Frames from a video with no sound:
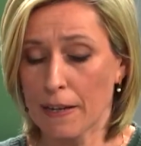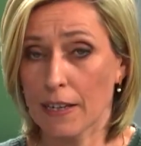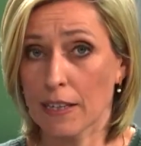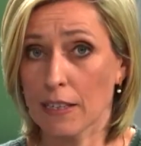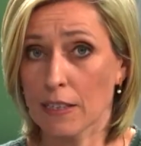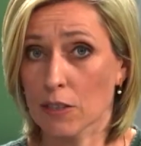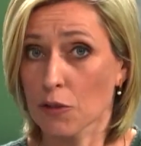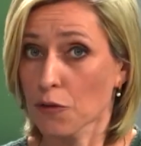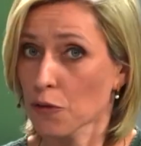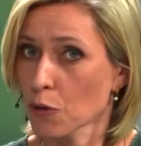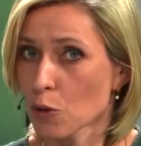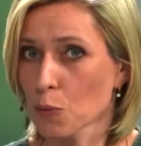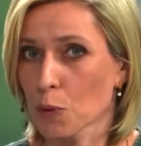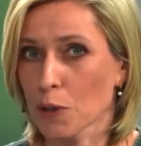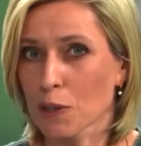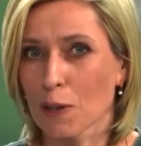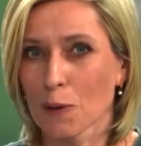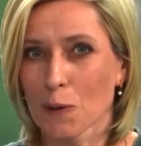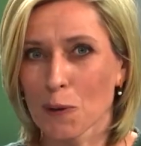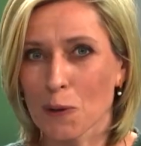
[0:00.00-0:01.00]
is
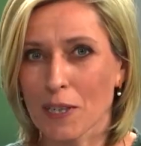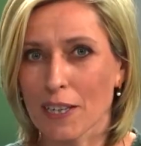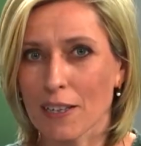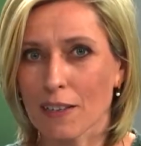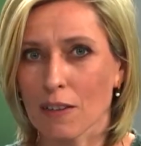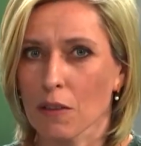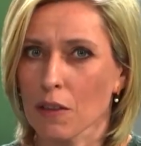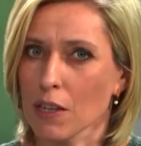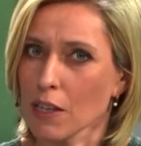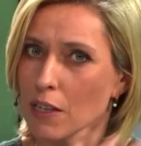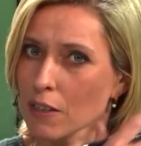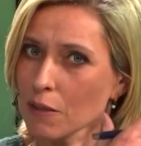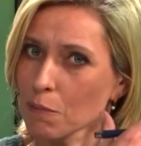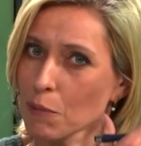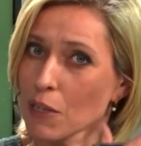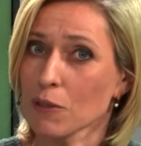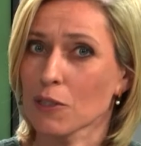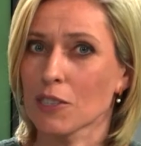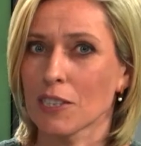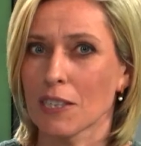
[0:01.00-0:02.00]
forward-looking, think
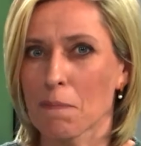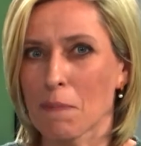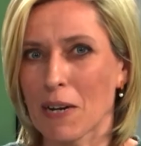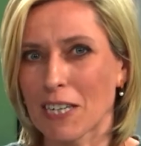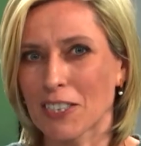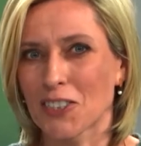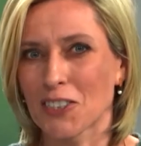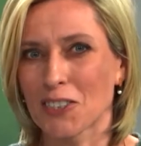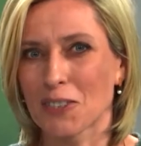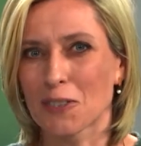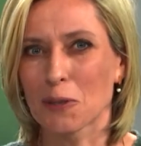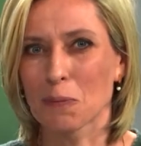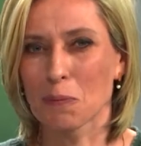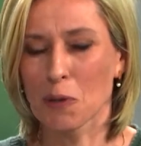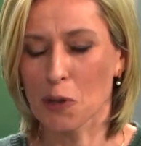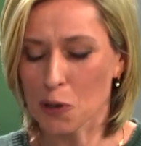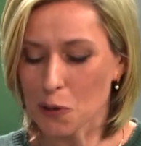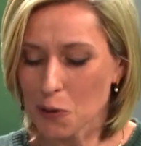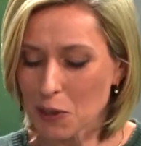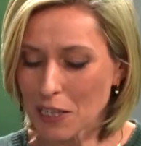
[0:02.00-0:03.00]
about Imagine
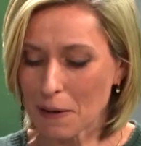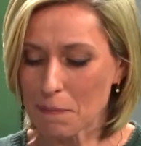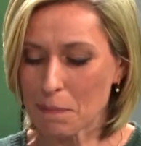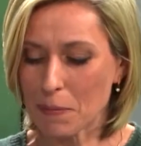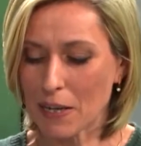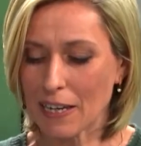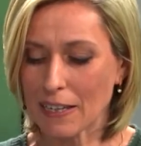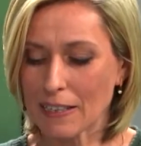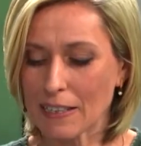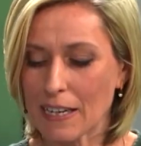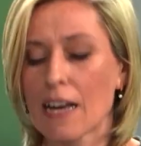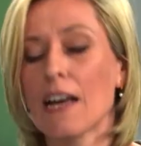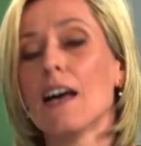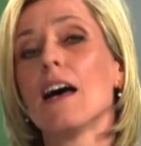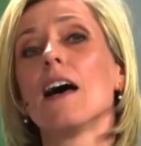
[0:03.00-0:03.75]
Tomorrow campaign,